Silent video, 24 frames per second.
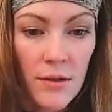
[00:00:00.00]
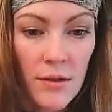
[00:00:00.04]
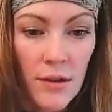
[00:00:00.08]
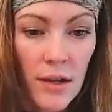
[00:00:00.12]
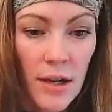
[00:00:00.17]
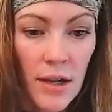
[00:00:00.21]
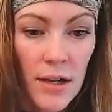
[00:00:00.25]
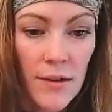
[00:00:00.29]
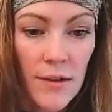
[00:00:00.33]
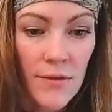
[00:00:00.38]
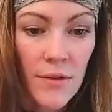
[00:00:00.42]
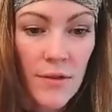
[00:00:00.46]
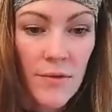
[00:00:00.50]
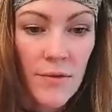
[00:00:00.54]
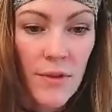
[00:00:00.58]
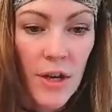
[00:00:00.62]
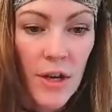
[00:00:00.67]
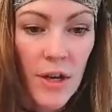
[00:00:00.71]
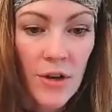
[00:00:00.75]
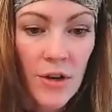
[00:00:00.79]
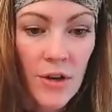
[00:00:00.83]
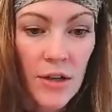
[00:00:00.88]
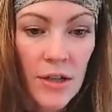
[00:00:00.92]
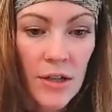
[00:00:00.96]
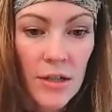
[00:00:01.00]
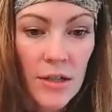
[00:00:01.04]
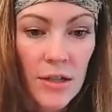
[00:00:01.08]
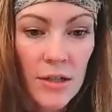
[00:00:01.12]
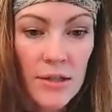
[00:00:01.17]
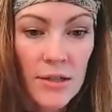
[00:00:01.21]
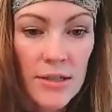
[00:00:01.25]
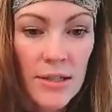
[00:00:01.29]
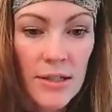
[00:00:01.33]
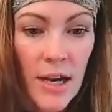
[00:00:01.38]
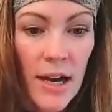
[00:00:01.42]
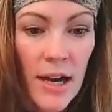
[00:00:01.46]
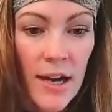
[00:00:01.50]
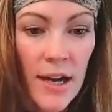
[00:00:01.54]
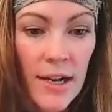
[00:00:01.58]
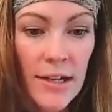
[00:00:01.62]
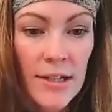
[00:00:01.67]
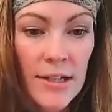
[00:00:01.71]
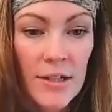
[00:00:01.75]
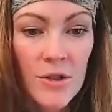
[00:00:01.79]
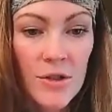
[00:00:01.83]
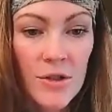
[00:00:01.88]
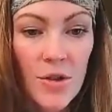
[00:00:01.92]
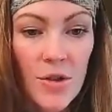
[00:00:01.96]
Kind of a varied
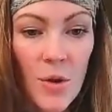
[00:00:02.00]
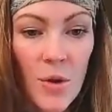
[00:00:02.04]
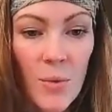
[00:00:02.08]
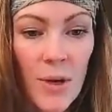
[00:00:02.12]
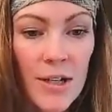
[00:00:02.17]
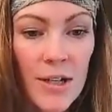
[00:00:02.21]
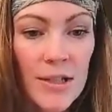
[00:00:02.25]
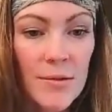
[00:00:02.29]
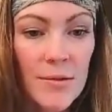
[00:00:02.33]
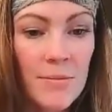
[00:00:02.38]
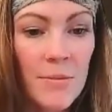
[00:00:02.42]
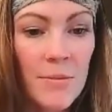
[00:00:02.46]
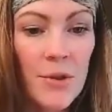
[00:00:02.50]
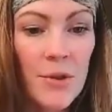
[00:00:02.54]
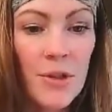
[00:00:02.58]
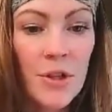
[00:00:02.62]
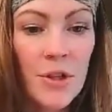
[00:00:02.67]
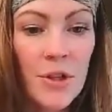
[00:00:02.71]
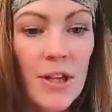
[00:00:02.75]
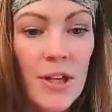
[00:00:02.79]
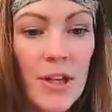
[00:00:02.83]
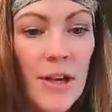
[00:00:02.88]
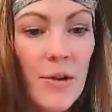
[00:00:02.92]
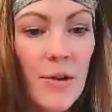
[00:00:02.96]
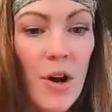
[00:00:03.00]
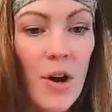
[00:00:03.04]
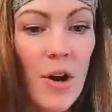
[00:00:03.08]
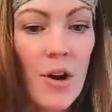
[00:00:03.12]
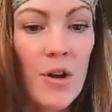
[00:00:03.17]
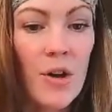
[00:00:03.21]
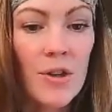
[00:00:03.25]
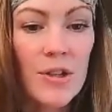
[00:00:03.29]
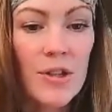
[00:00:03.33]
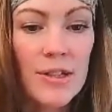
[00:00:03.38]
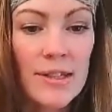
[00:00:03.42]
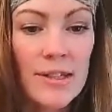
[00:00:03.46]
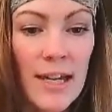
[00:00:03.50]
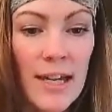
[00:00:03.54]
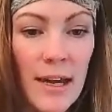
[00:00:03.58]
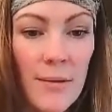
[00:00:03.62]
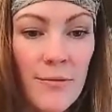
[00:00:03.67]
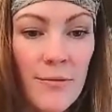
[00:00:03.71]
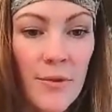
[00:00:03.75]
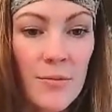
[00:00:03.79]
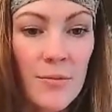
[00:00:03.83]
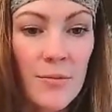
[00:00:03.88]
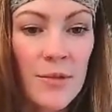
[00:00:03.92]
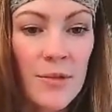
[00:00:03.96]
size. You don't want it to look like all the
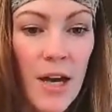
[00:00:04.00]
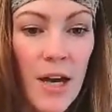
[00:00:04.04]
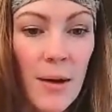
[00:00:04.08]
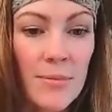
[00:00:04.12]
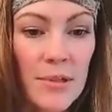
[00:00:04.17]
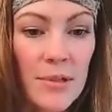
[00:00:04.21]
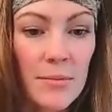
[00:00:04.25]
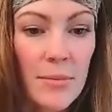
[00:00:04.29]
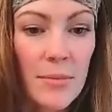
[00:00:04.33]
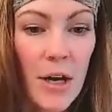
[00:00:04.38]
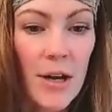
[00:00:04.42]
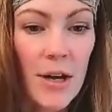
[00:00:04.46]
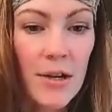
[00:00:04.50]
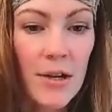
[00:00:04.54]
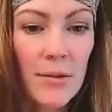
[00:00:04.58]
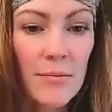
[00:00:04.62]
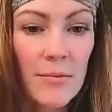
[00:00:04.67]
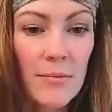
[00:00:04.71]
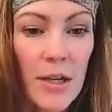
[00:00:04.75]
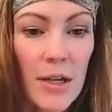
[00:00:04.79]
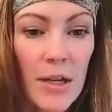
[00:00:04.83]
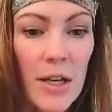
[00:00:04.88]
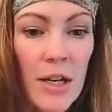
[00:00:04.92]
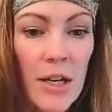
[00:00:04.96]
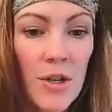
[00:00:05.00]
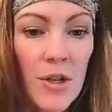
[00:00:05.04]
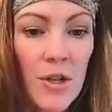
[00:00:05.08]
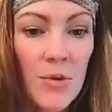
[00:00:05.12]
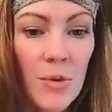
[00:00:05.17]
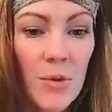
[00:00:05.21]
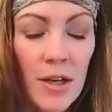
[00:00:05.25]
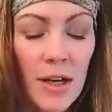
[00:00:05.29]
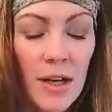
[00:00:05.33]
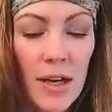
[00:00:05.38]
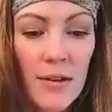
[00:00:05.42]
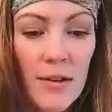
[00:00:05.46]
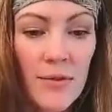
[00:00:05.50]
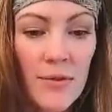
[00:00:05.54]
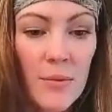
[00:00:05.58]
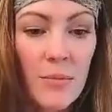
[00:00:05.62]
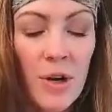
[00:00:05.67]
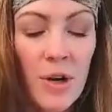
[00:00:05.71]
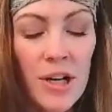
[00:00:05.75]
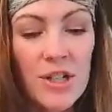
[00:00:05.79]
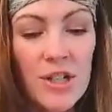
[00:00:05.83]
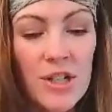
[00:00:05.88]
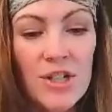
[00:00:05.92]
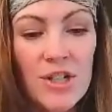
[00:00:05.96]
same from top to bottom. You want kind of a
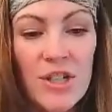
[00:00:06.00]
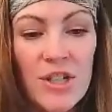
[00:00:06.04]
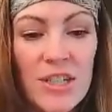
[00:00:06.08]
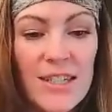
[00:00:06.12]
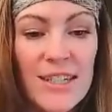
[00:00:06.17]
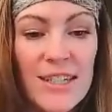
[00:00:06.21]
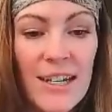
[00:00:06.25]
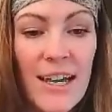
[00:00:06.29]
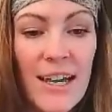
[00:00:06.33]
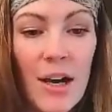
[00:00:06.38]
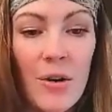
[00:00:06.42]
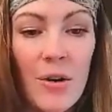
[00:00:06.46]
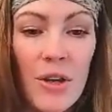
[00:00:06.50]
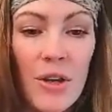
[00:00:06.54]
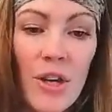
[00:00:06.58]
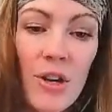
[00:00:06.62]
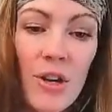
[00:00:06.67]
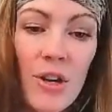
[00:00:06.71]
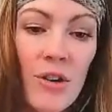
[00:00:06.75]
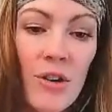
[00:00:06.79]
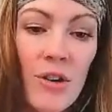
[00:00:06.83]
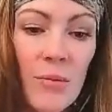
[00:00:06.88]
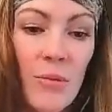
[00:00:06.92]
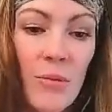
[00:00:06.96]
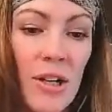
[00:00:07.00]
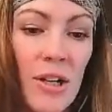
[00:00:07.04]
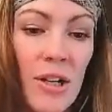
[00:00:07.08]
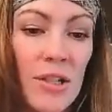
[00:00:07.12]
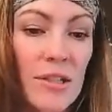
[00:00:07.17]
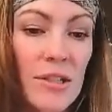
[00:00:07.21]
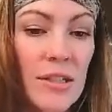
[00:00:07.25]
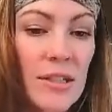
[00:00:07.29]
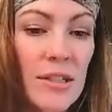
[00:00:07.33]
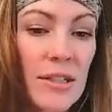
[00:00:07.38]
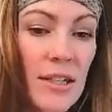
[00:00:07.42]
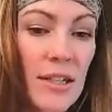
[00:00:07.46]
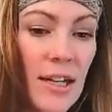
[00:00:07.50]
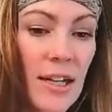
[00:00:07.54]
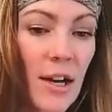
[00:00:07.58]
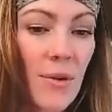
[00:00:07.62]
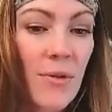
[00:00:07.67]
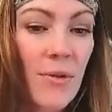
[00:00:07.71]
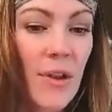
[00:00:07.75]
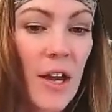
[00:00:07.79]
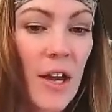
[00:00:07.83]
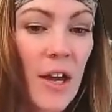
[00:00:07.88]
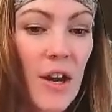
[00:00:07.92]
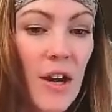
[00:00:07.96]
branch to stick out here, a branch to stick
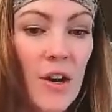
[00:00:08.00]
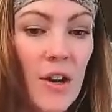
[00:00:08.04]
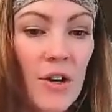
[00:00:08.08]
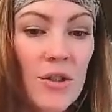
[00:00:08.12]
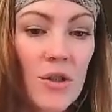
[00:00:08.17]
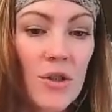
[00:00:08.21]
out there.